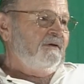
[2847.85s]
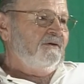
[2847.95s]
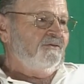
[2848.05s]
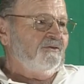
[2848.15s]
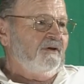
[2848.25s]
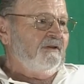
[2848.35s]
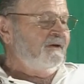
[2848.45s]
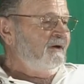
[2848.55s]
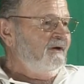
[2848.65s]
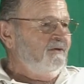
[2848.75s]
And so
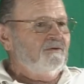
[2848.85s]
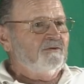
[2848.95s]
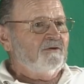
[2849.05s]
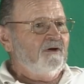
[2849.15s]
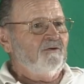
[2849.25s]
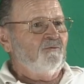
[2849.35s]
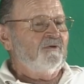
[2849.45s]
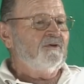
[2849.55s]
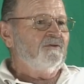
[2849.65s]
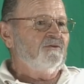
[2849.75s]
I, I you know, I don't
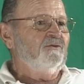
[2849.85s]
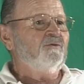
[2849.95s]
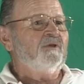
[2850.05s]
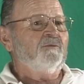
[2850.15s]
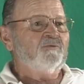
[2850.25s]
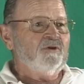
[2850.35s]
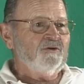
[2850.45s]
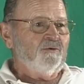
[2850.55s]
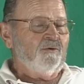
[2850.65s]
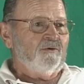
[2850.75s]
want nothing to do with that Marine
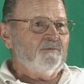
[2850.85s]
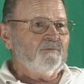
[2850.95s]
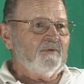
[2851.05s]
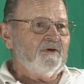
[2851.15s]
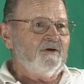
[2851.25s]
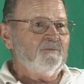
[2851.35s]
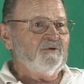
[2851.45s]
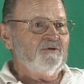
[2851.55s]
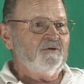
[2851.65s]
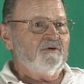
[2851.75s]
Corps. I'm
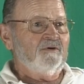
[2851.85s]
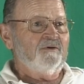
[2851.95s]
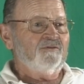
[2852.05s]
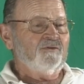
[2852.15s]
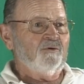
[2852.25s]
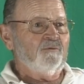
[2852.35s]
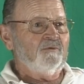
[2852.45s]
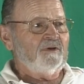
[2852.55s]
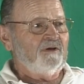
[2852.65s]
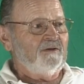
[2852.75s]
going to go. And so
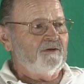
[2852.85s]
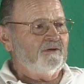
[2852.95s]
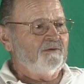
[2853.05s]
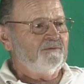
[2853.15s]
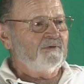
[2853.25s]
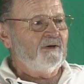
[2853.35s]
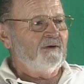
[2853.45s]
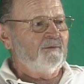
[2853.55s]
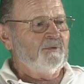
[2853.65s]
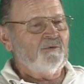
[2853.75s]
when I, uh, I
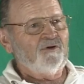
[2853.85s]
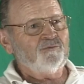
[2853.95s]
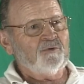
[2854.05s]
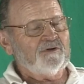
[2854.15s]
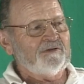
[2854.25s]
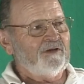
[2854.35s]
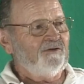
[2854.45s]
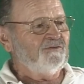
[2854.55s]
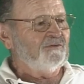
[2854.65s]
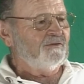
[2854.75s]
remember I was working
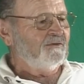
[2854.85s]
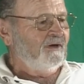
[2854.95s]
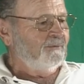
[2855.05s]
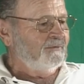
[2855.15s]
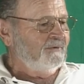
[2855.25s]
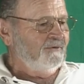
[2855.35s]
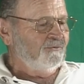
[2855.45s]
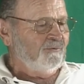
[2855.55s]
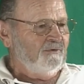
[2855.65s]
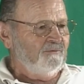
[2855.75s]
nights at the time, and he
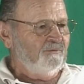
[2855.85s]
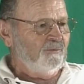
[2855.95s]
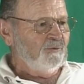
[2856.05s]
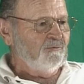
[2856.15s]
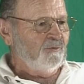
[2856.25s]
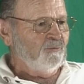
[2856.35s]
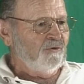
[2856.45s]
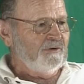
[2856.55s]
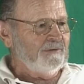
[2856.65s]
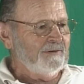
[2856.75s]
was waiting for me one
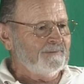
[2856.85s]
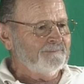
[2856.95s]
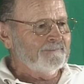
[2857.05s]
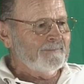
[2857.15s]
morning, and